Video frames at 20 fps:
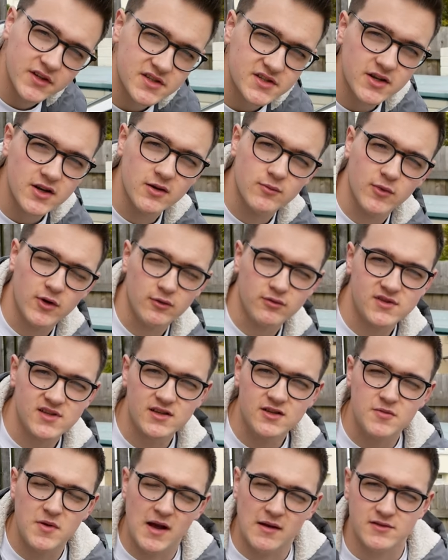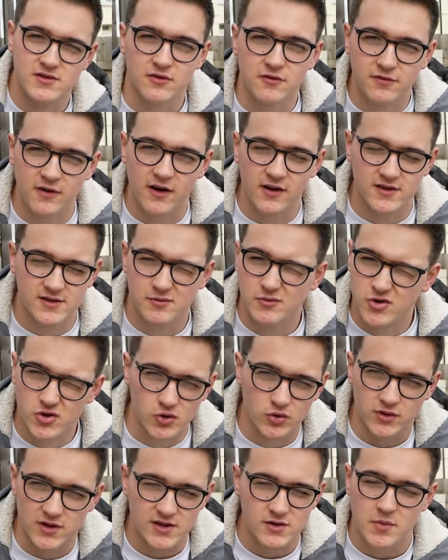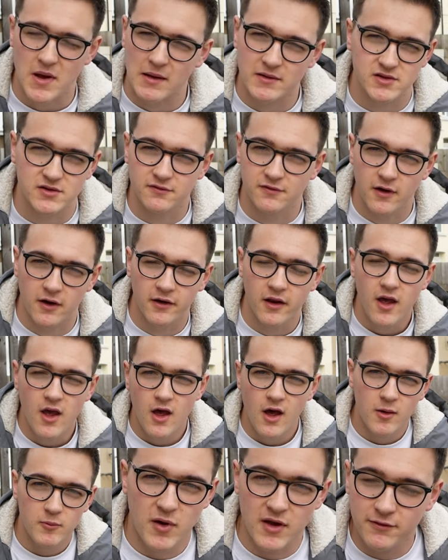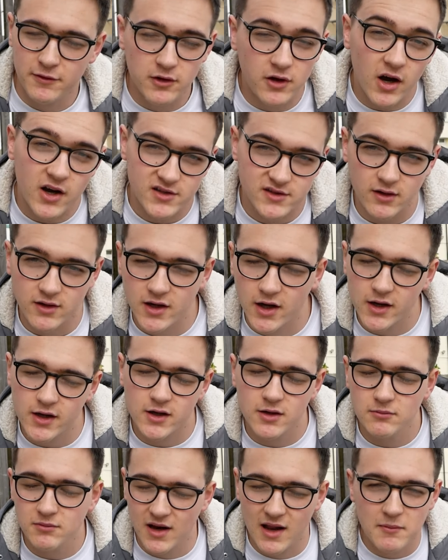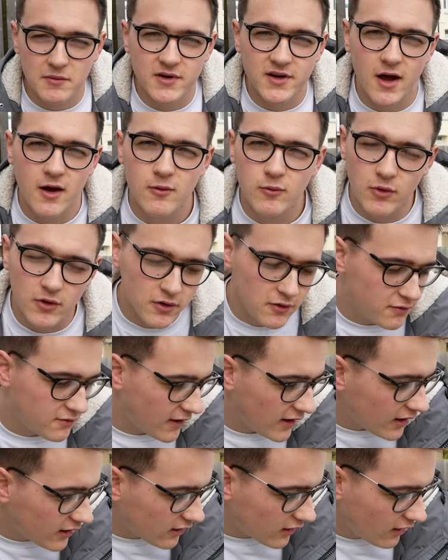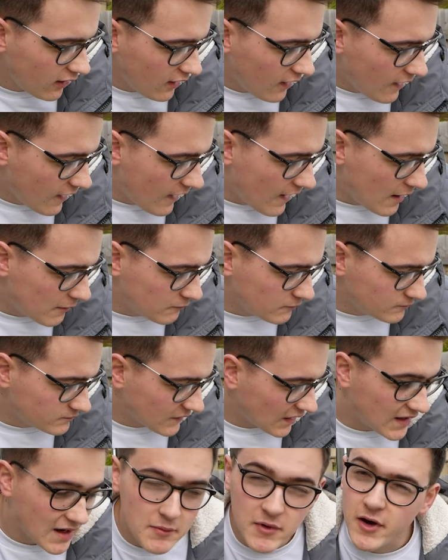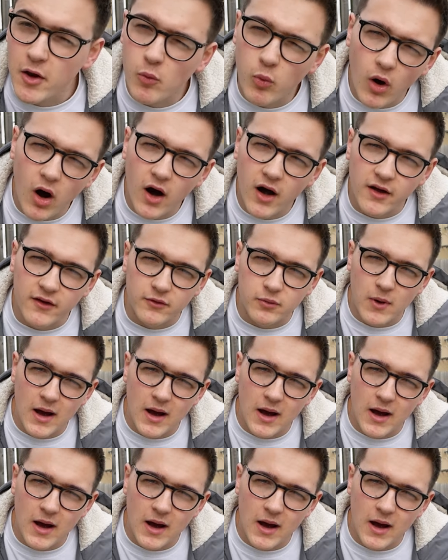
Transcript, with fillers: the steering wheel seem to be absolutely fine, so I'm sure these will be absolutely fine. But if you guys don't like them, let me know what you think um, and let me know why as